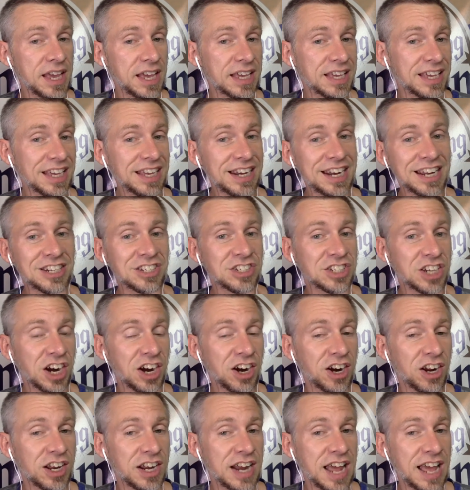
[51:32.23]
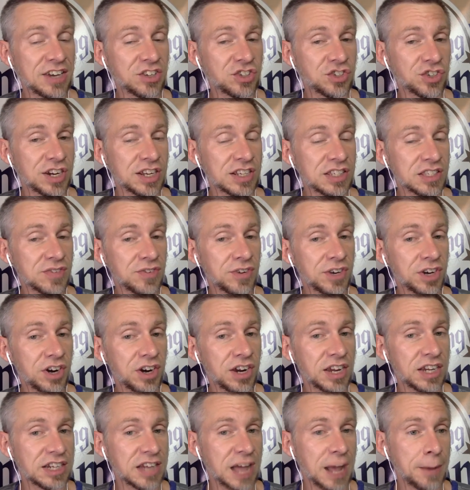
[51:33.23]
again, at
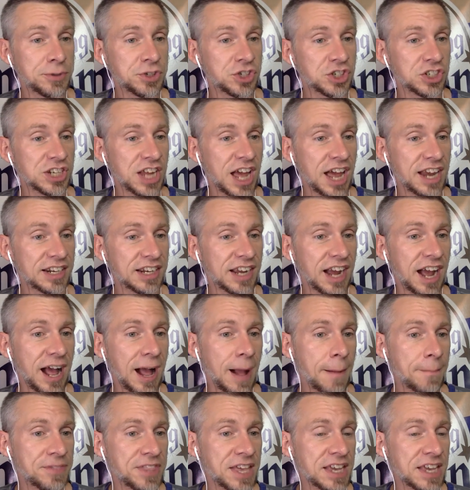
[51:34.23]
darren@transfiguringadoption.com.